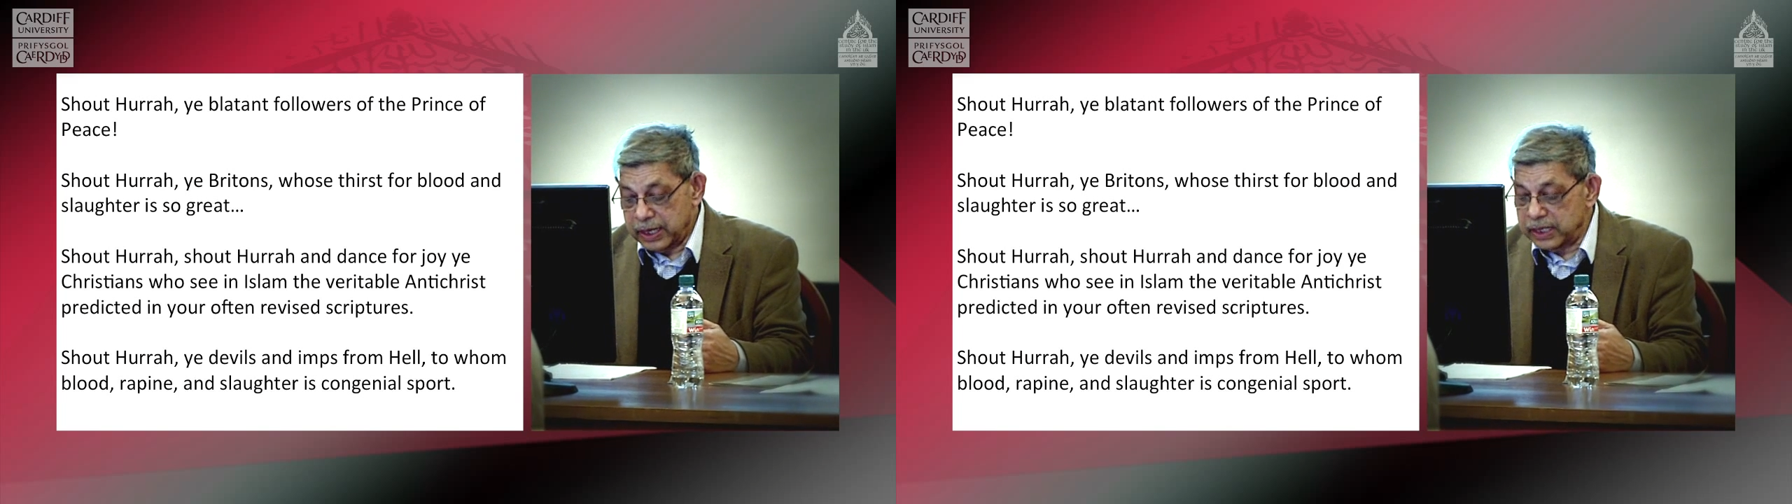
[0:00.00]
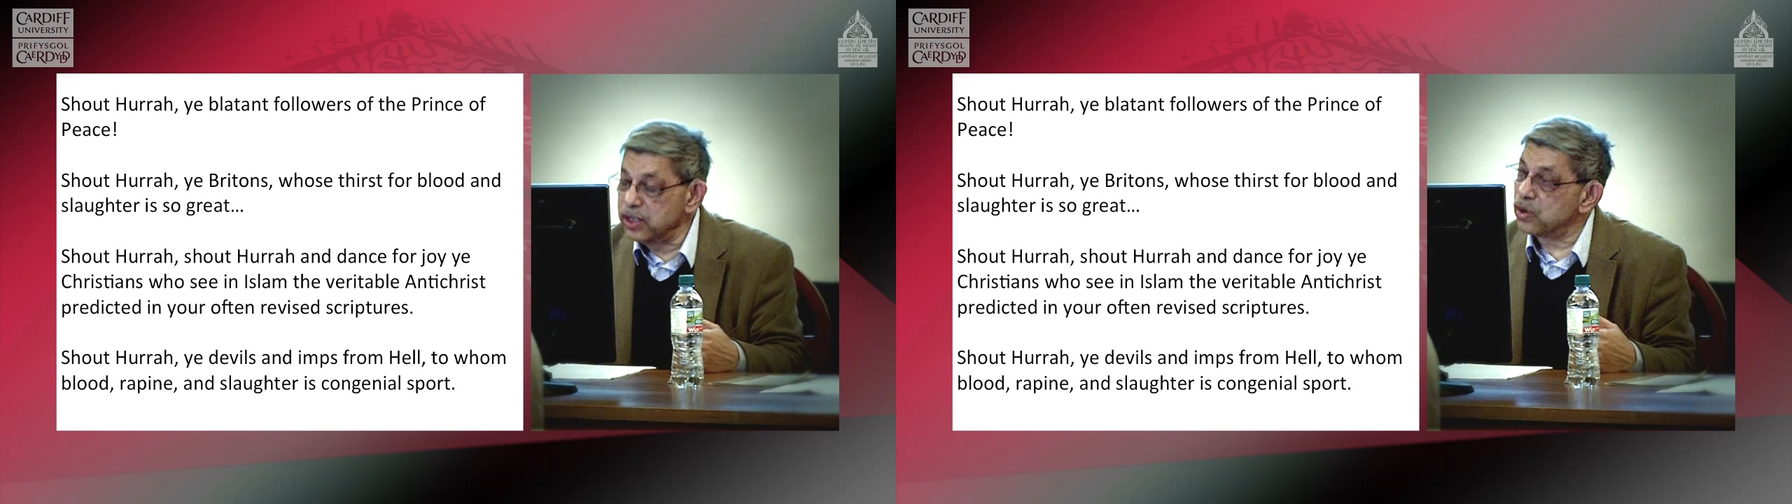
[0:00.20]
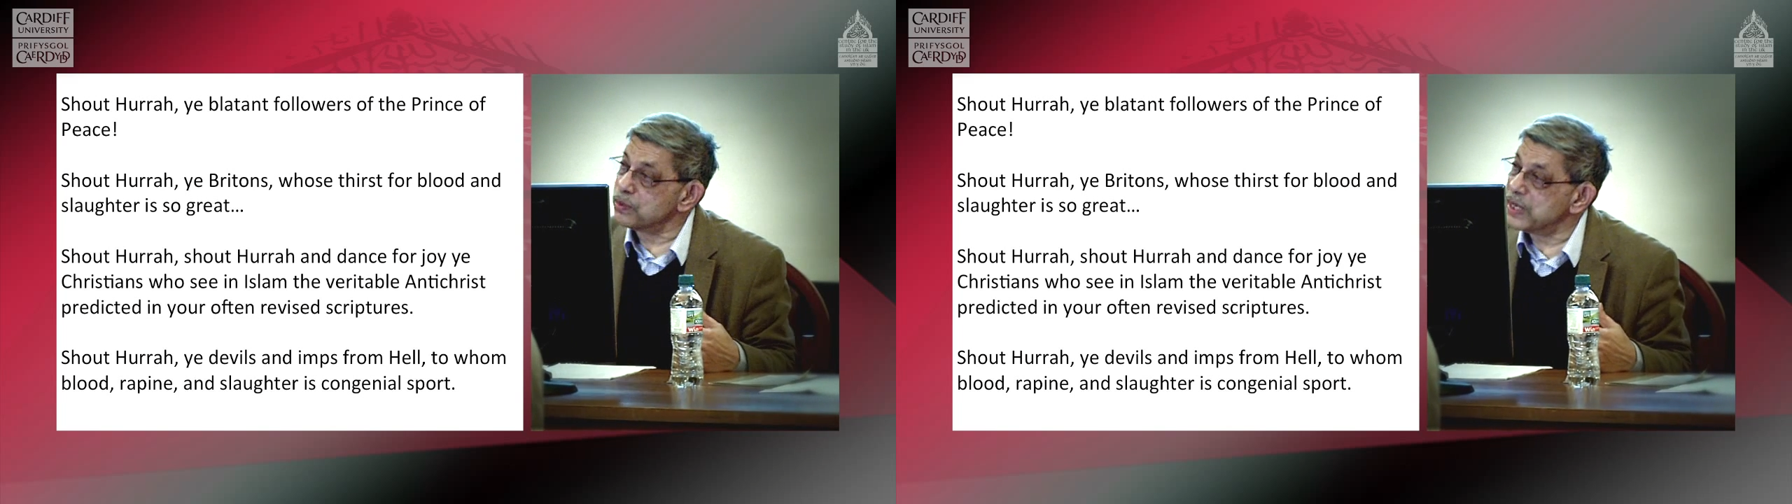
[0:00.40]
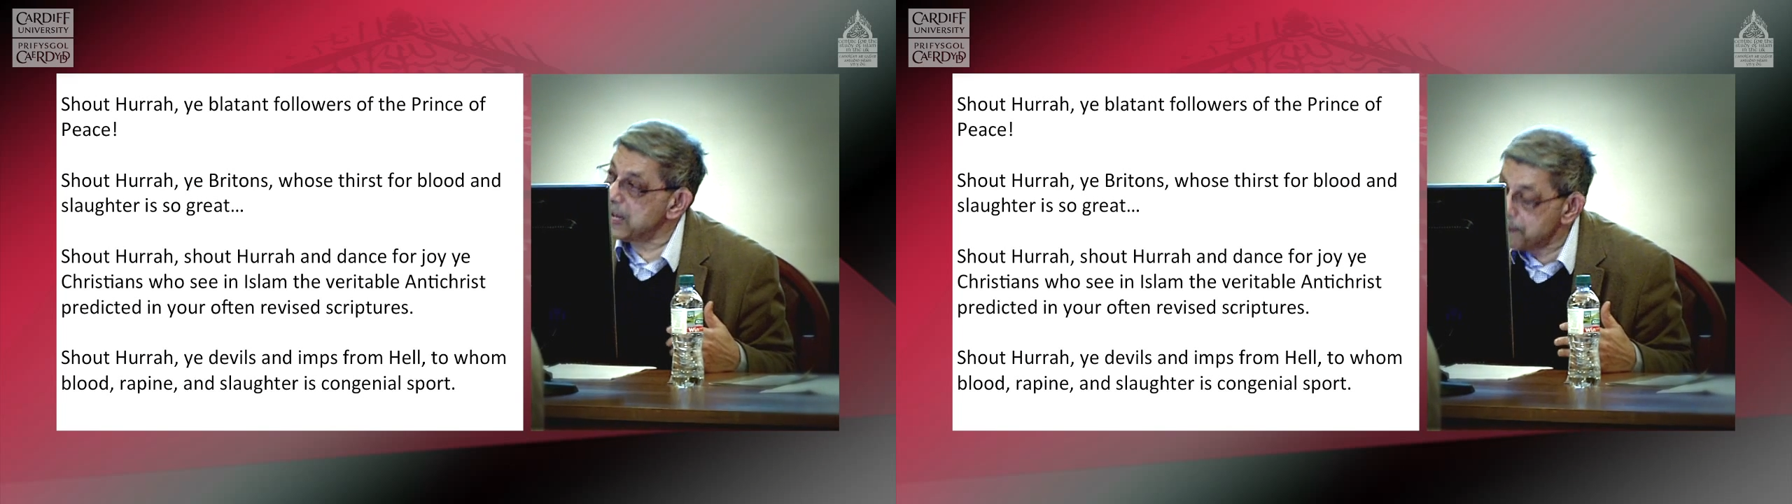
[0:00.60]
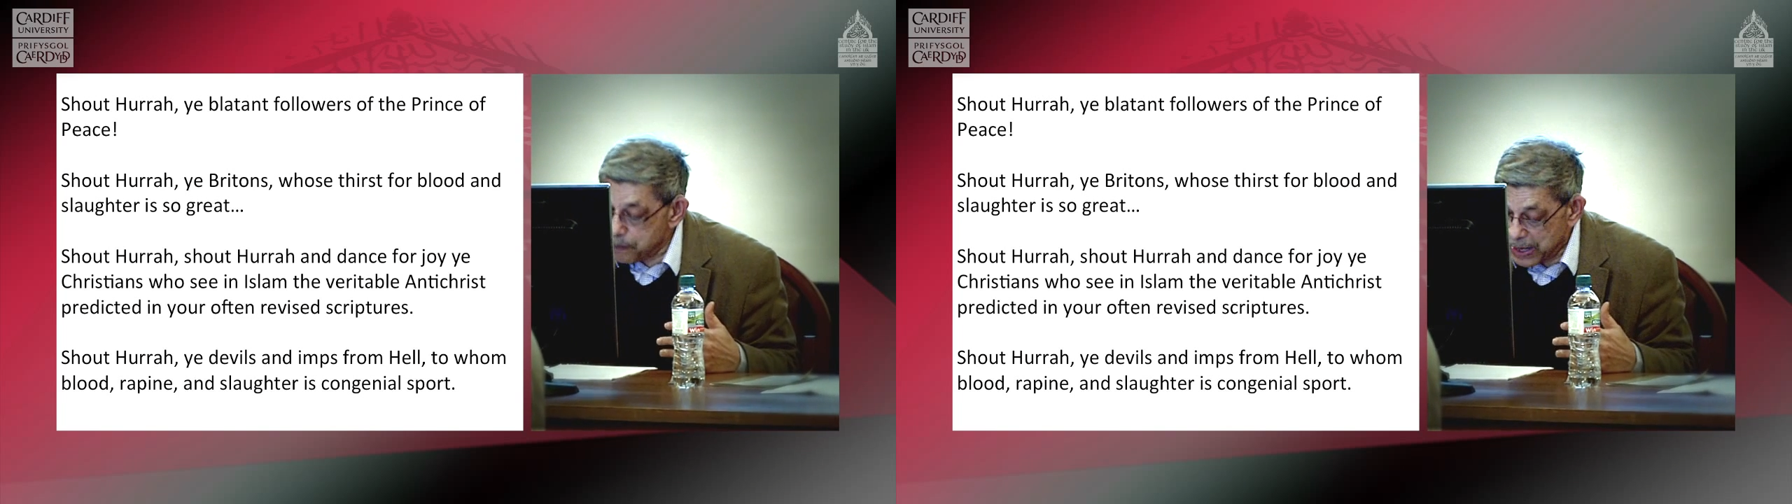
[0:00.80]
and the Ottoman
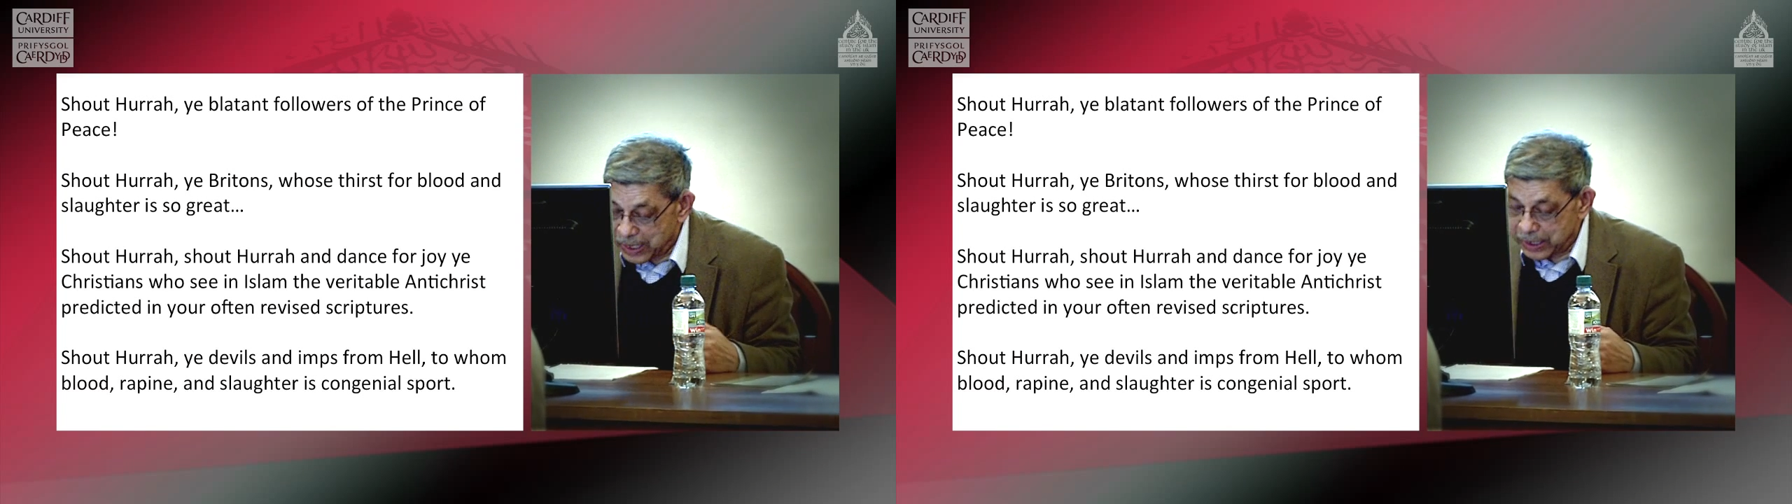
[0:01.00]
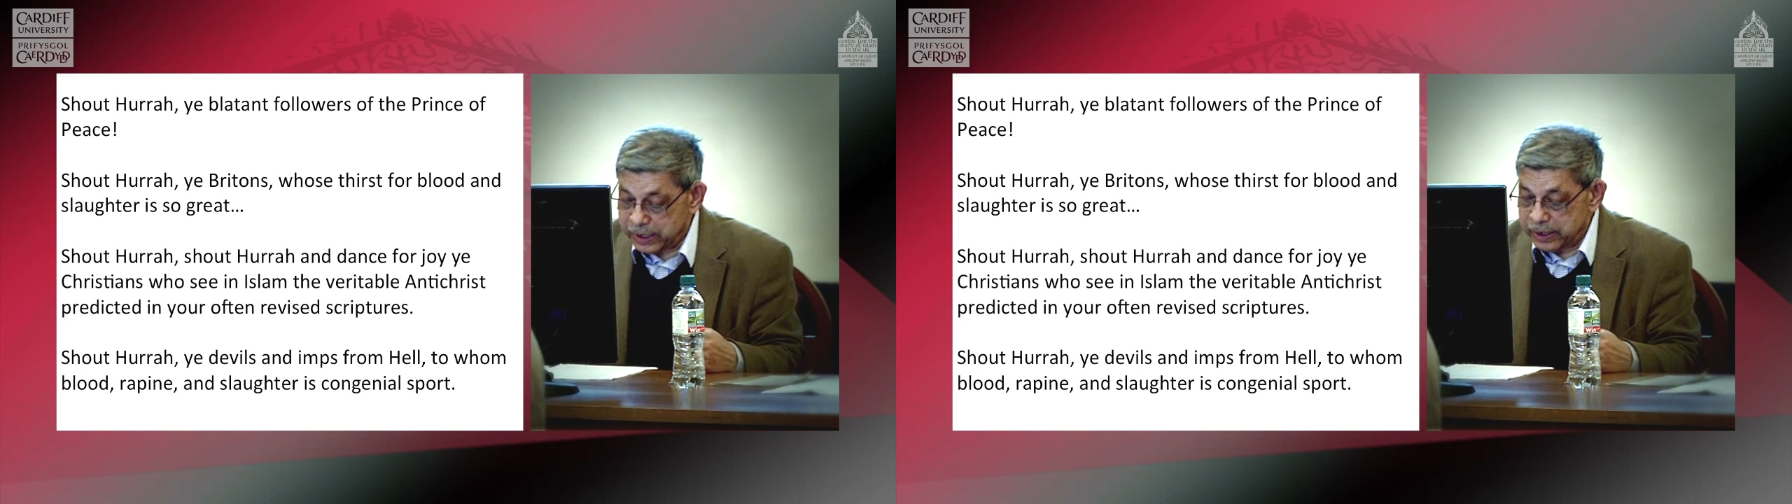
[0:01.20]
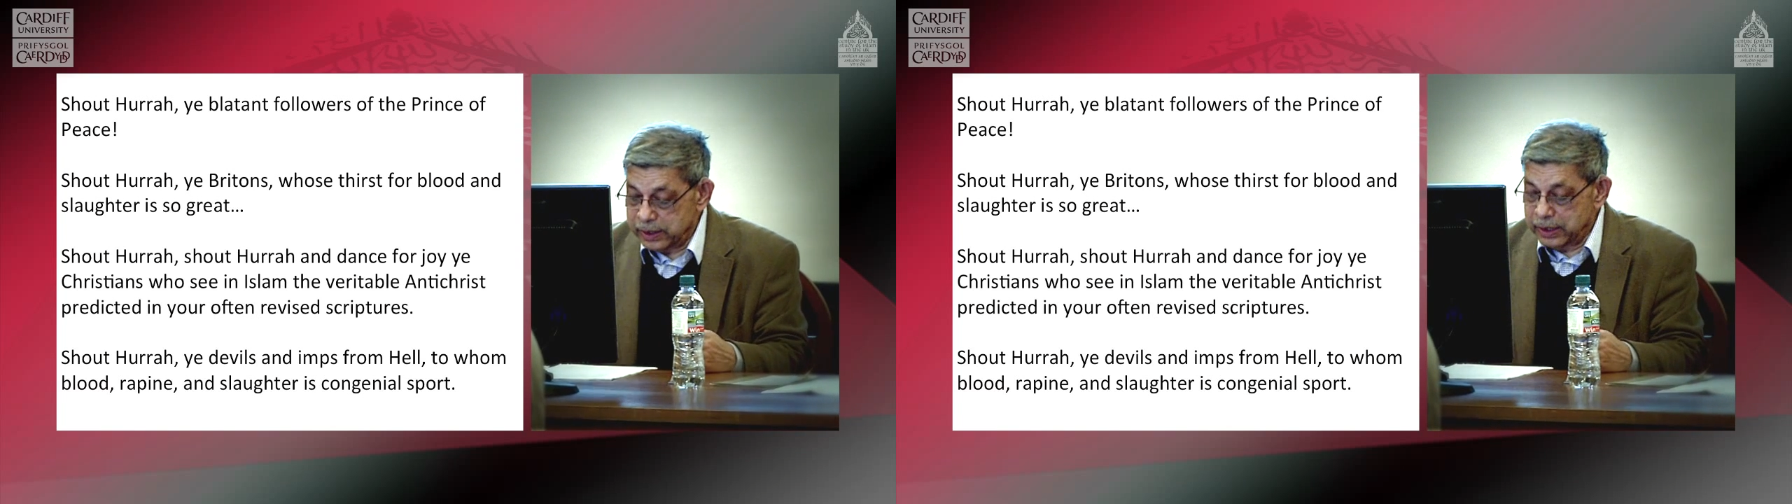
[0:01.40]
Empire,